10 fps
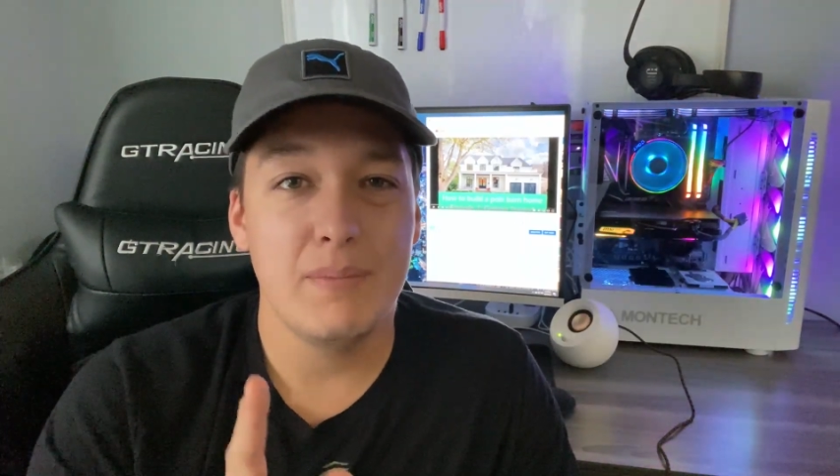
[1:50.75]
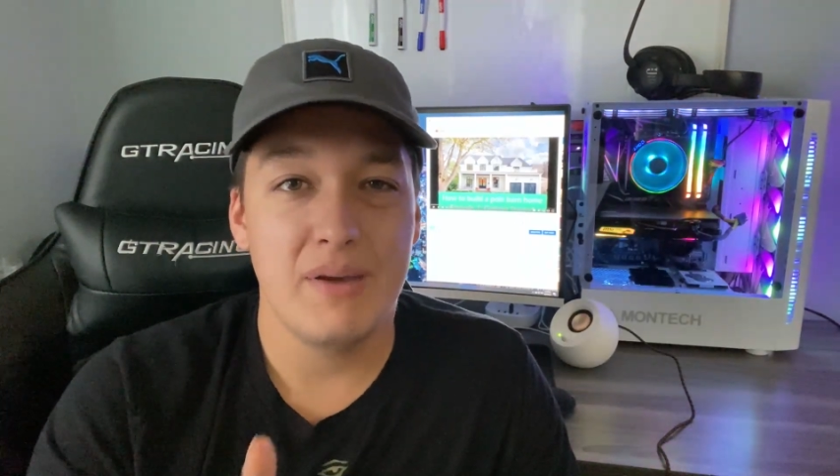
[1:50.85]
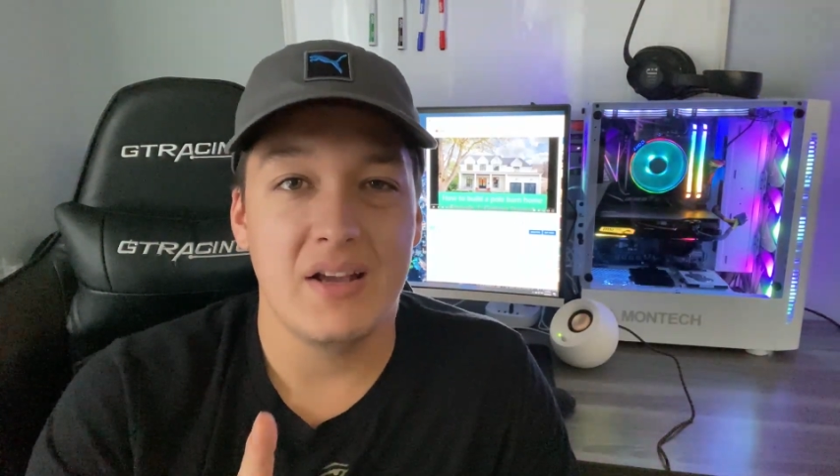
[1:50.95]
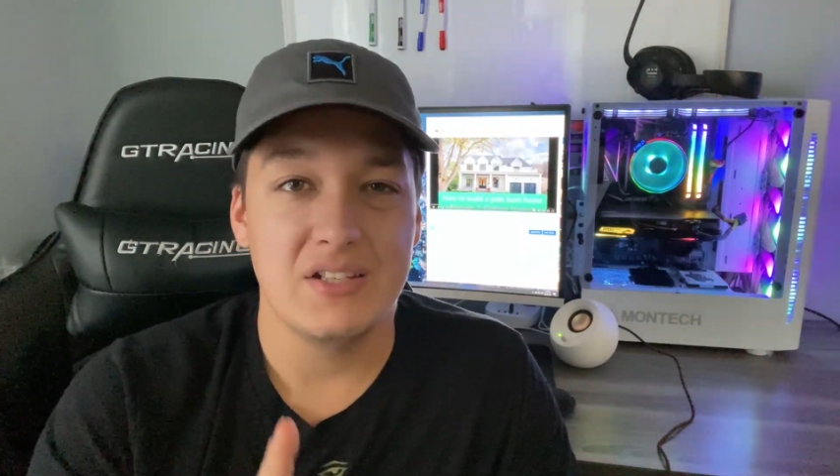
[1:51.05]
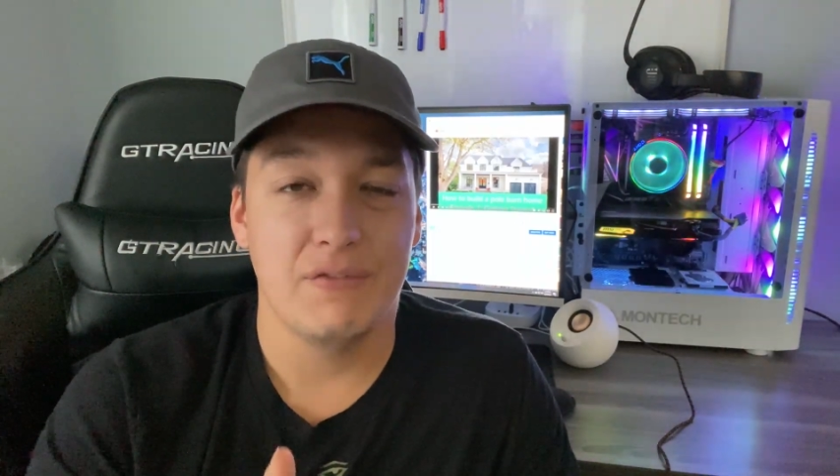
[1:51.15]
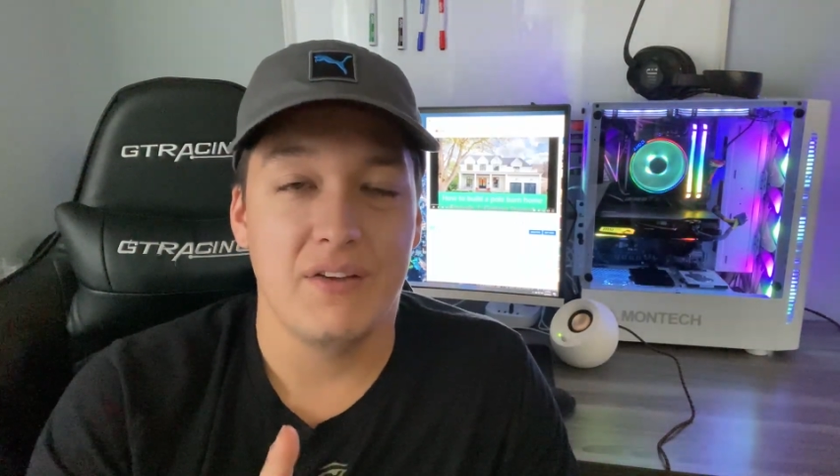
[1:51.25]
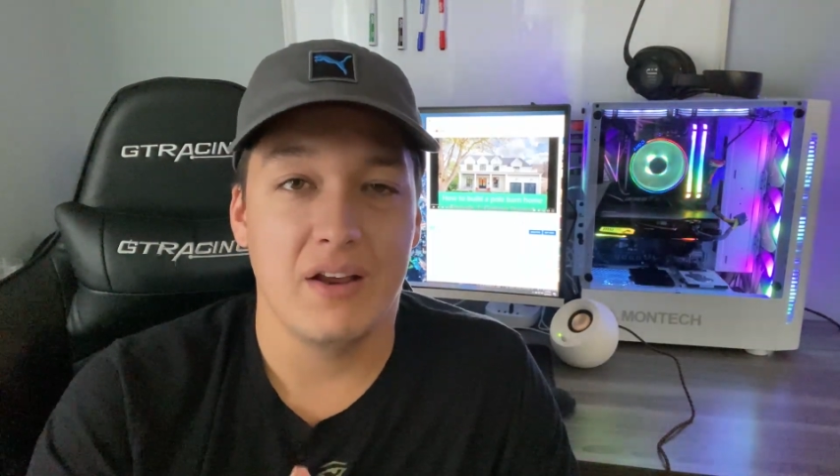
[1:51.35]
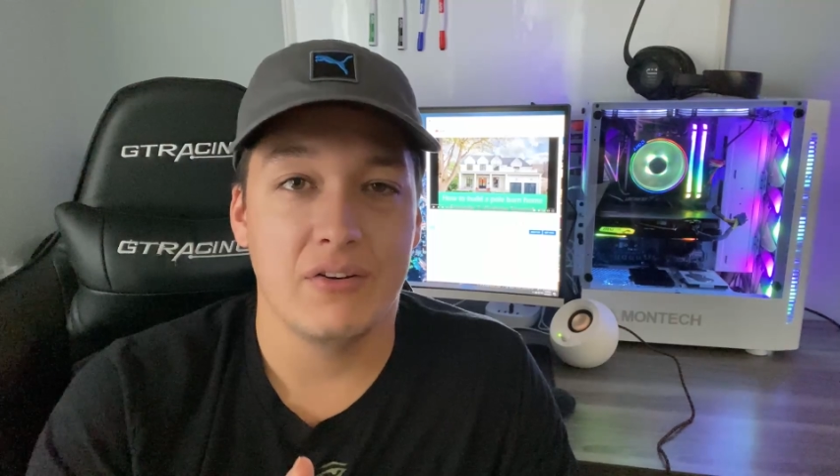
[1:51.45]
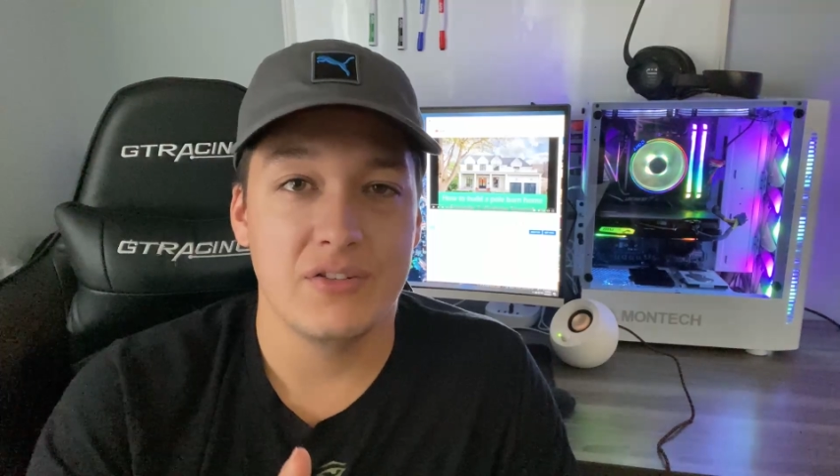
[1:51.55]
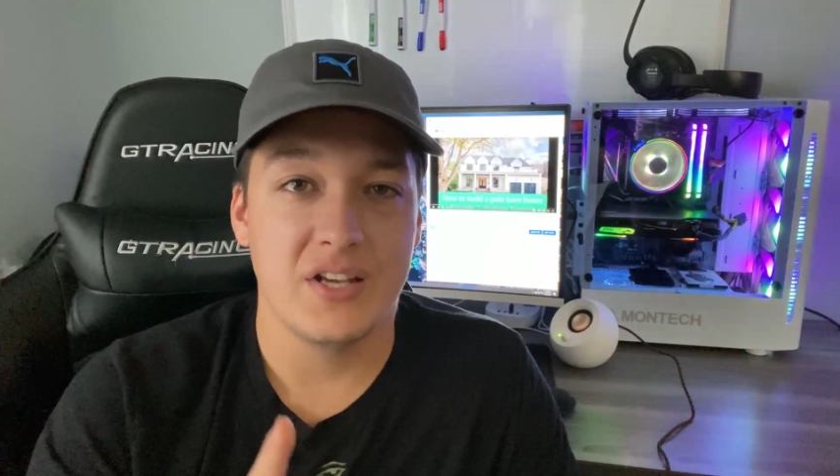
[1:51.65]
impacting
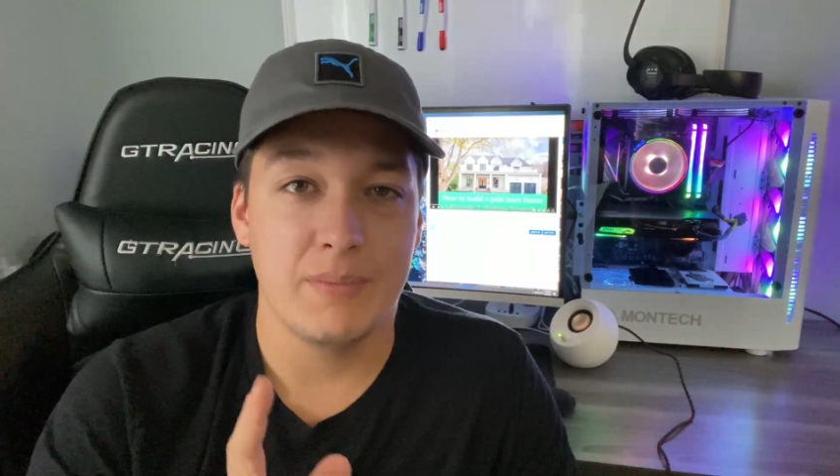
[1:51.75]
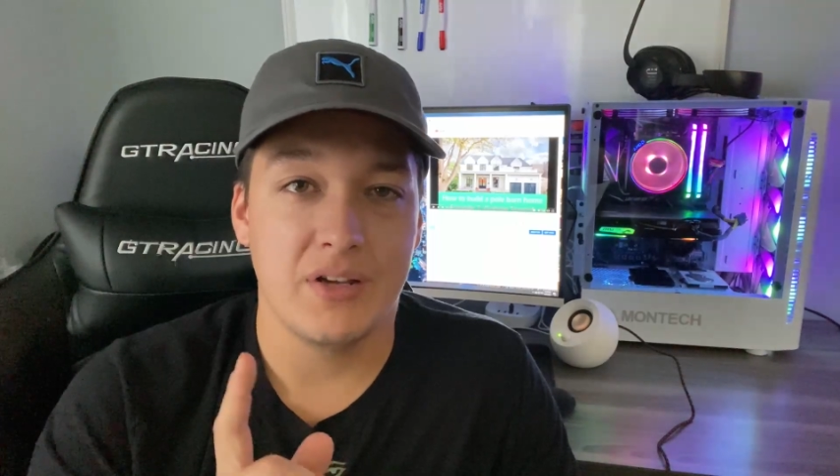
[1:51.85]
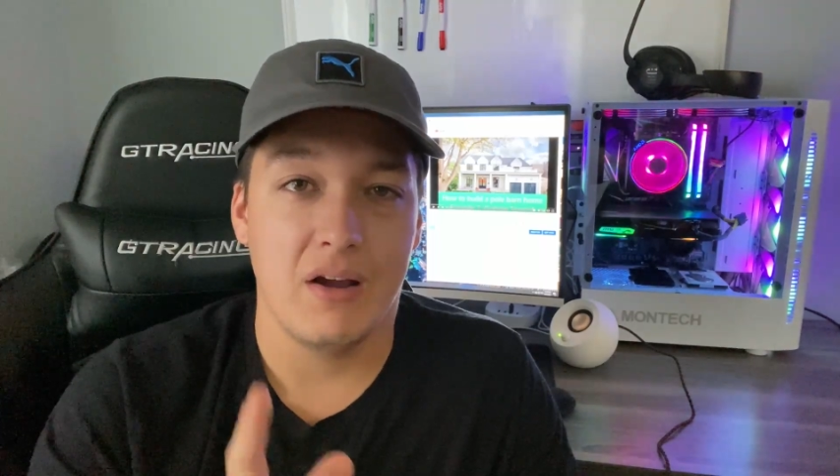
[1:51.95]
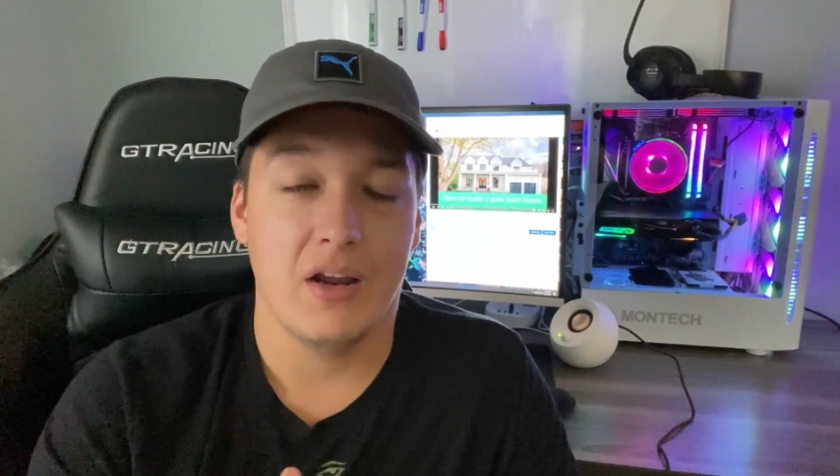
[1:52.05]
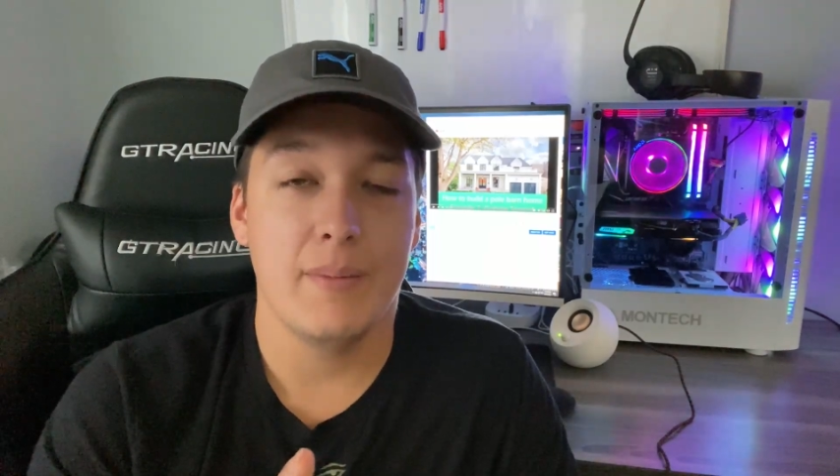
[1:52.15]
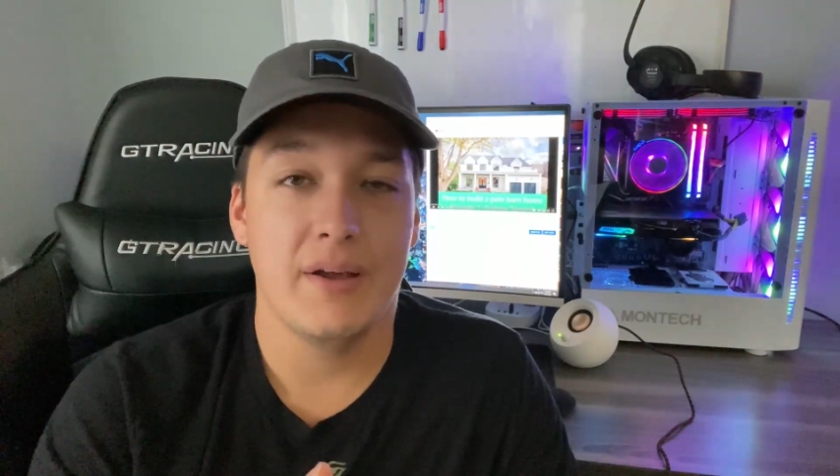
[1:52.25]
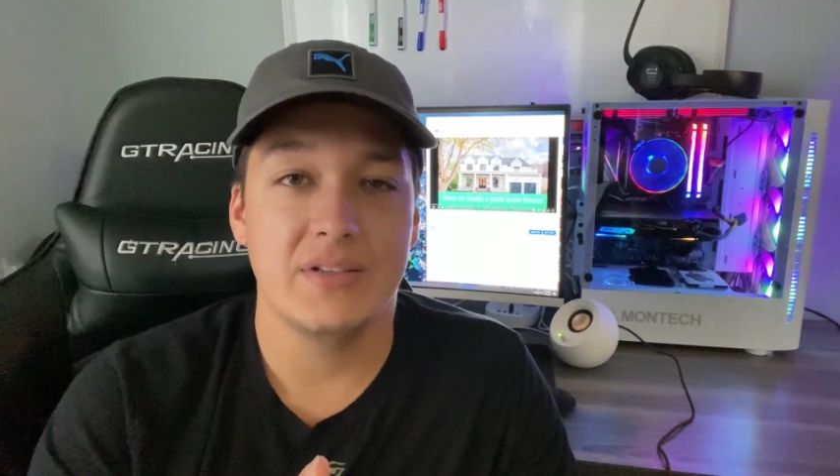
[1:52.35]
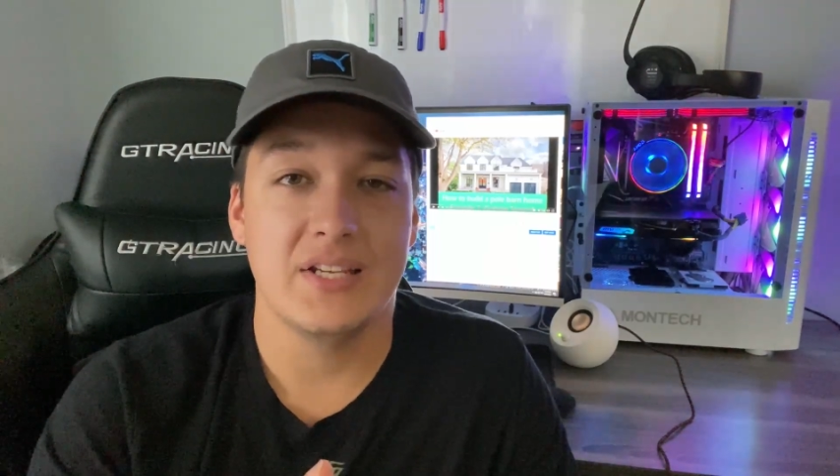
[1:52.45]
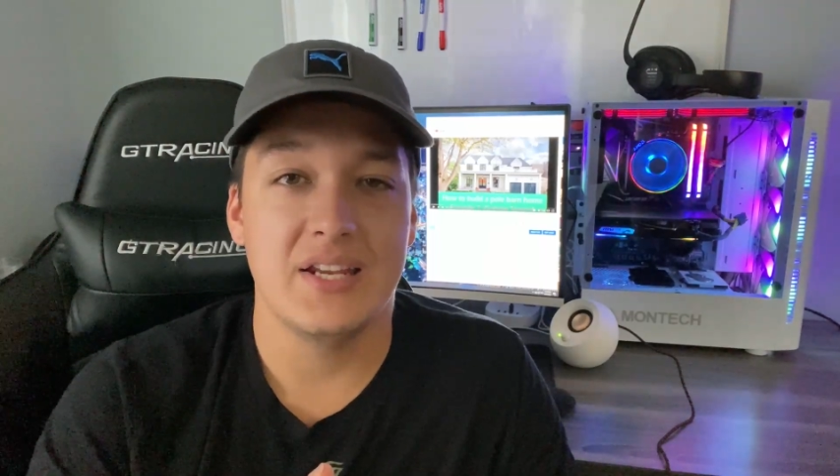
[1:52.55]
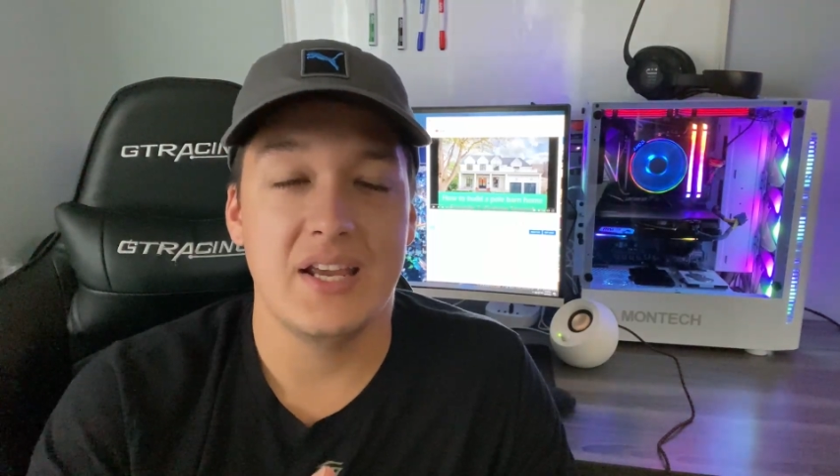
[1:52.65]
factors I'm talking
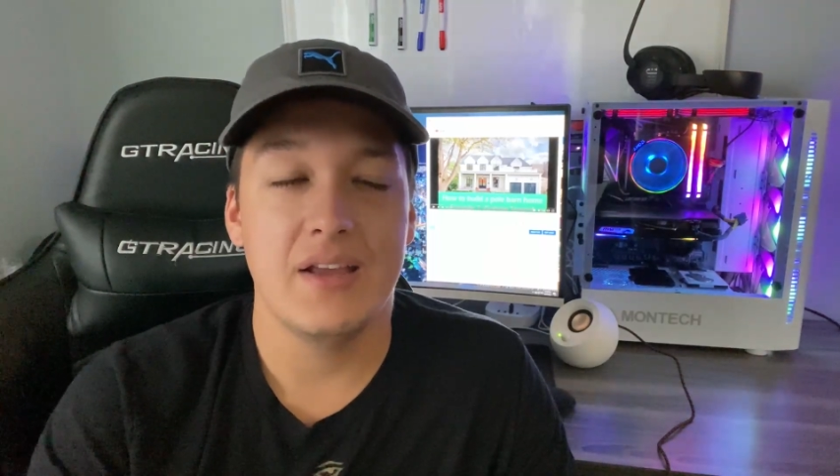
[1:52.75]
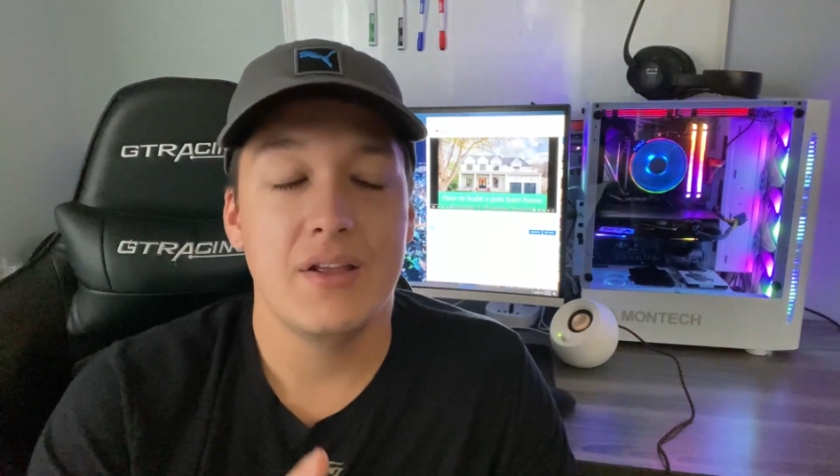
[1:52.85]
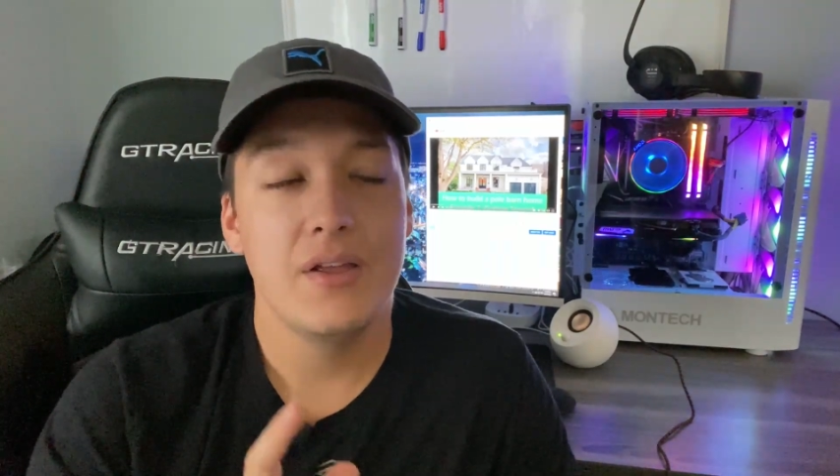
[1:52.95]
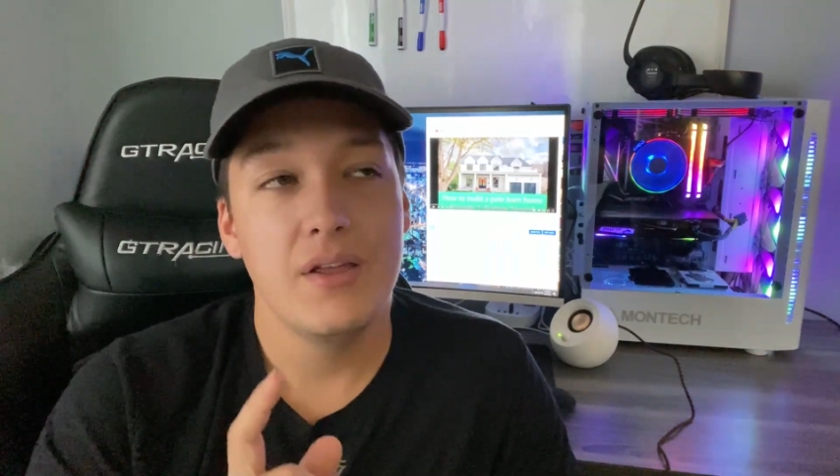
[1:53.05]
about today,